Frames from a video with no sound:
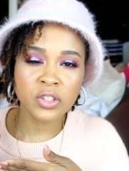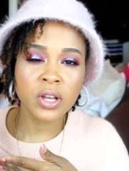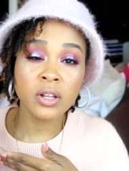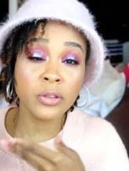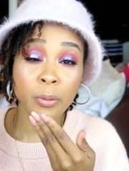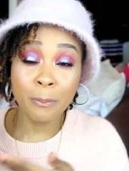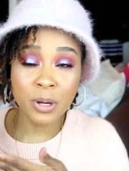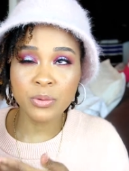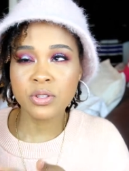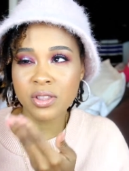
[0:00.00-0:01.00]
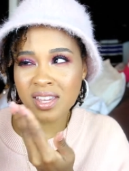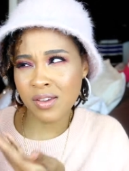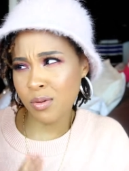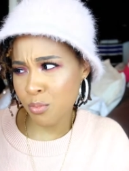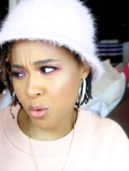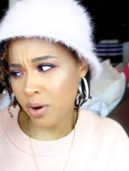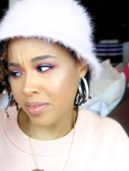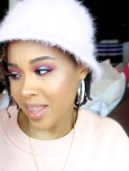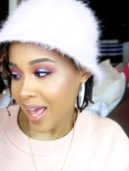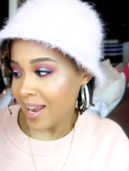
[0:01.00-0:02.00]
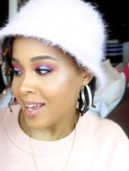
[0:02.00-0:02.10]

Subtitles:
color the most, so they give you more of that.